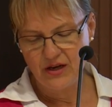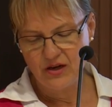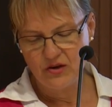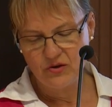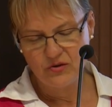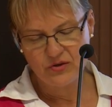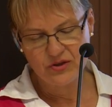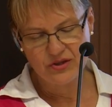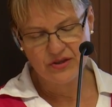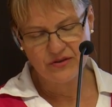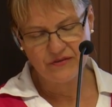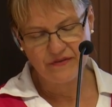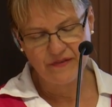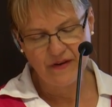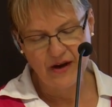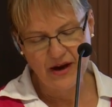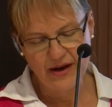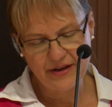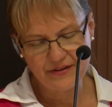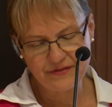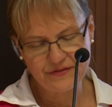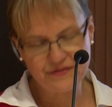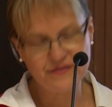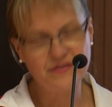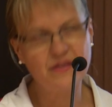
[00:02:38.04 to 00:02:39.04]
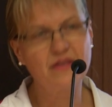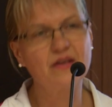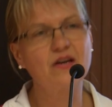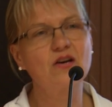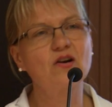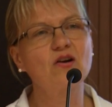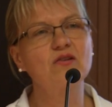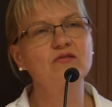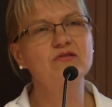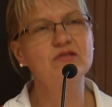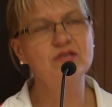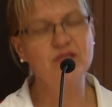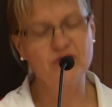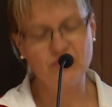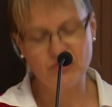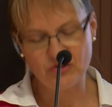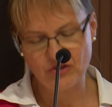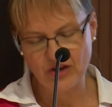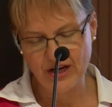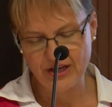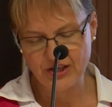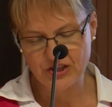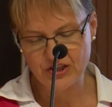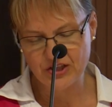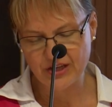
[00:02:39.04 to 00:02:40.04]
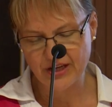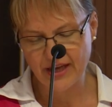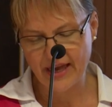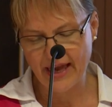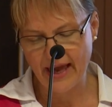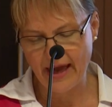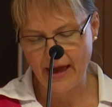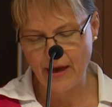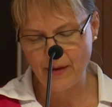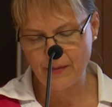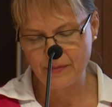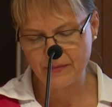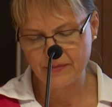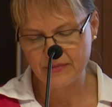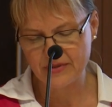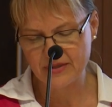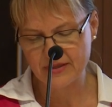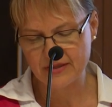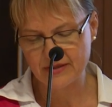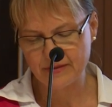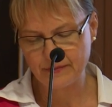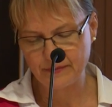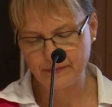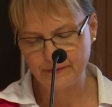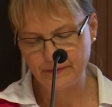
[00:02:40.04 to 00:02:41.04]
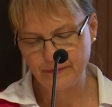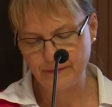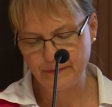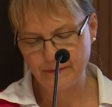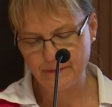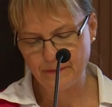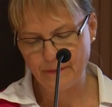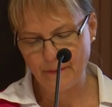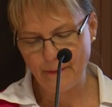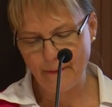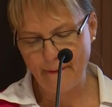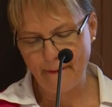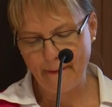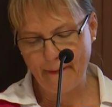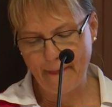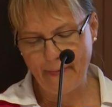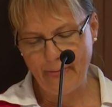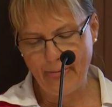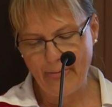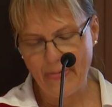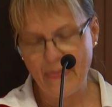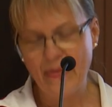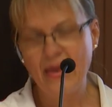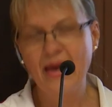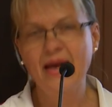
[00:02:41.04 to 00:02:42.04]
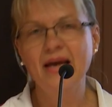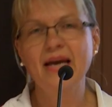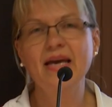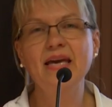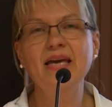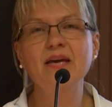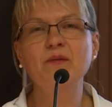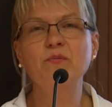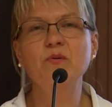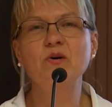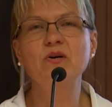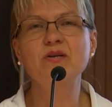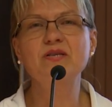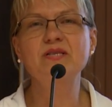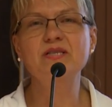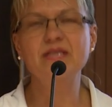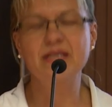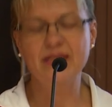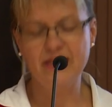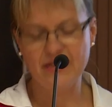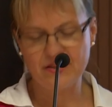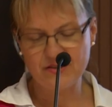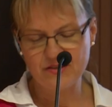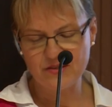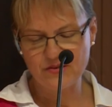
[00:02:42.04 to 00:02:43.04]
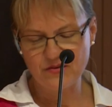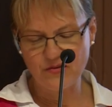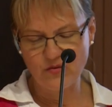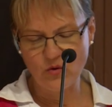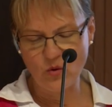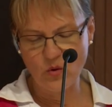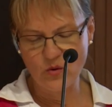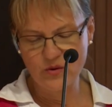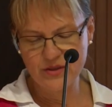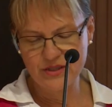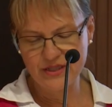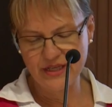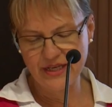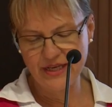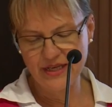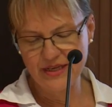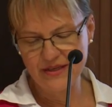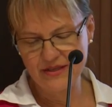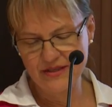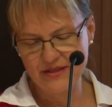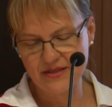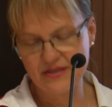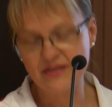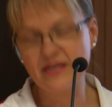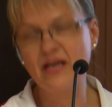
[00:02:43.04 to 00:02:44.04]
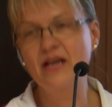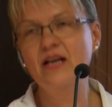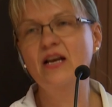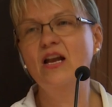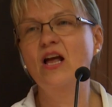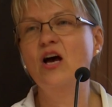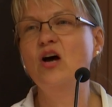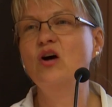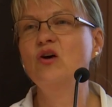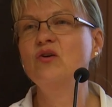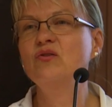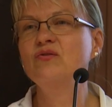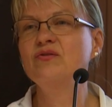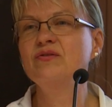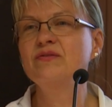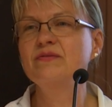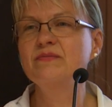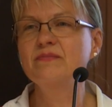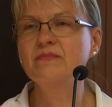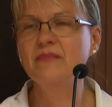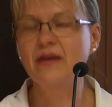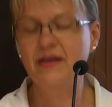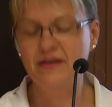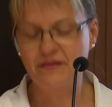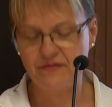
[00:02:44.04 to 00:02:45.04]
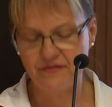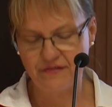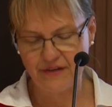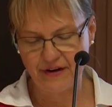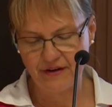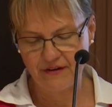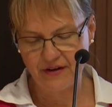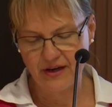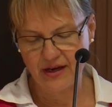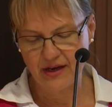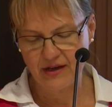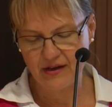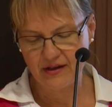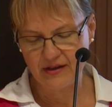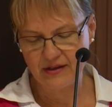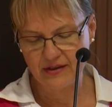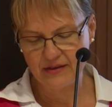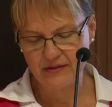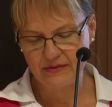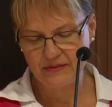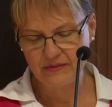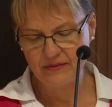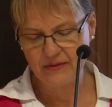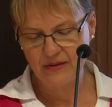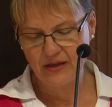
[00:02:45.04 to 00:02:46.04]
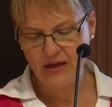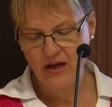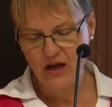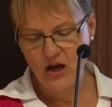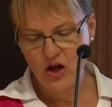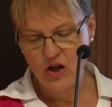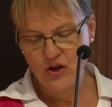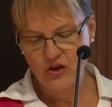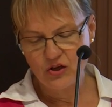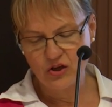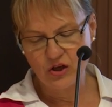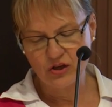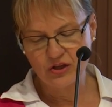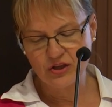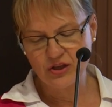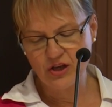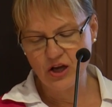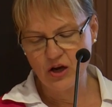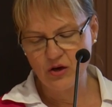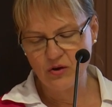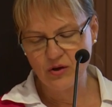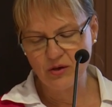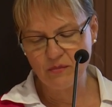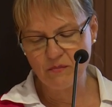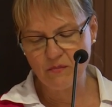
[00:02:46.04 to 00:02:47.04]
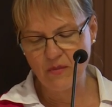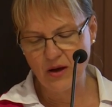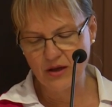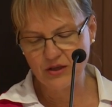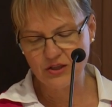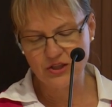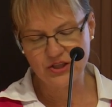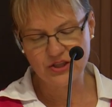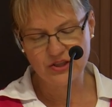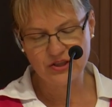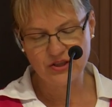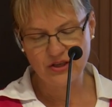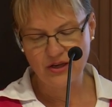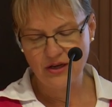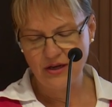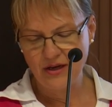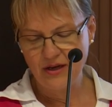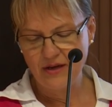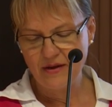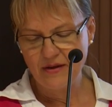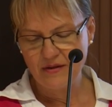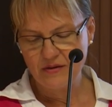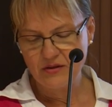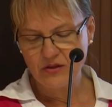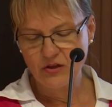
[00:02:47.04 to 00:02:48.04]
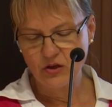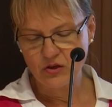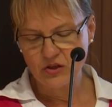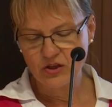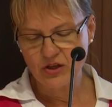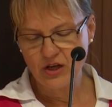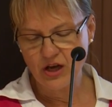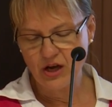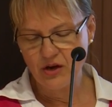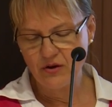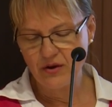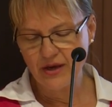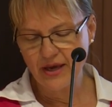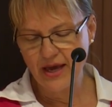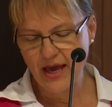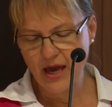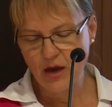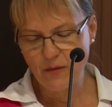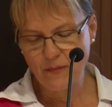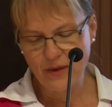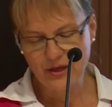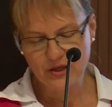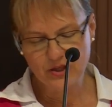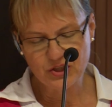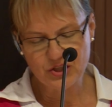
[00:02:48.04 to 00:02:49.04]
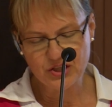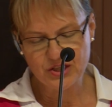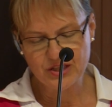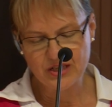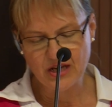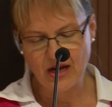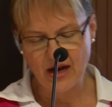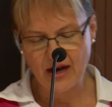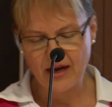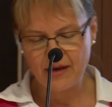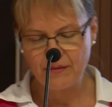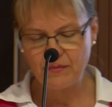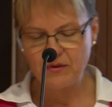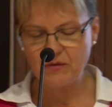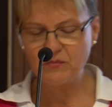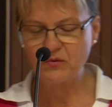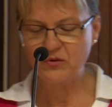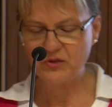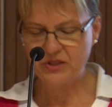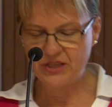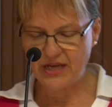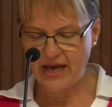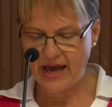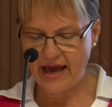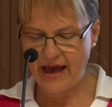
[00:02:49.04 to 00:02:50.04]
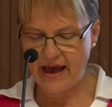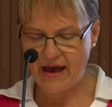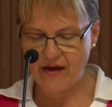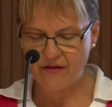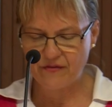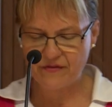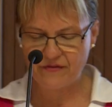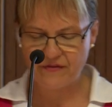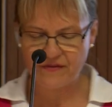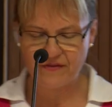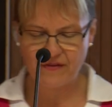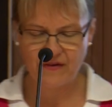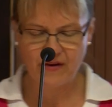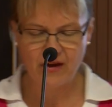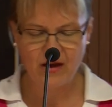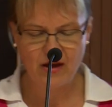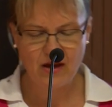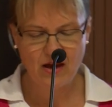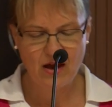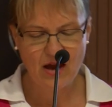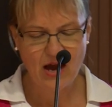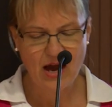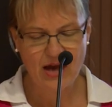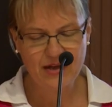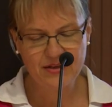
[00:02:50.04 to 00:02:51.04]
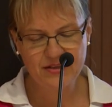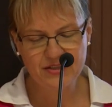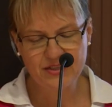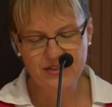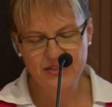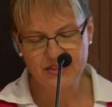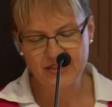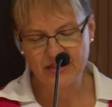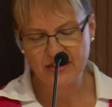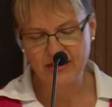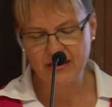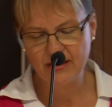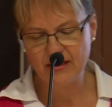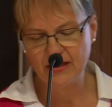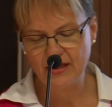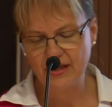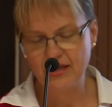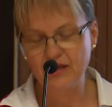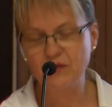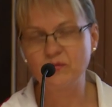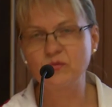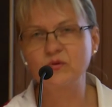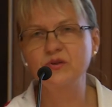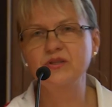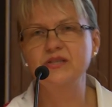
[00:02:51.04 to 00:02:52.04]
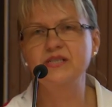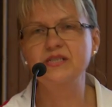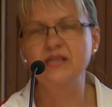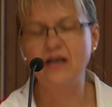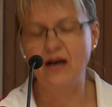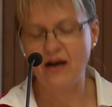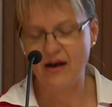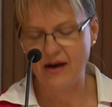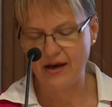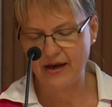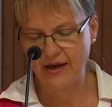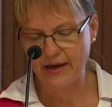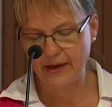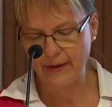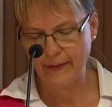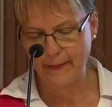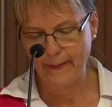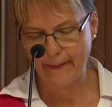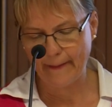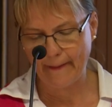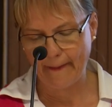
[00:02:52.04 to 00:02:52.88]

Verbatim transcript: who survived the concentration camps. He was in his 40s, alone and very ill, not knowing much, not knowing how much time he would have until he would die.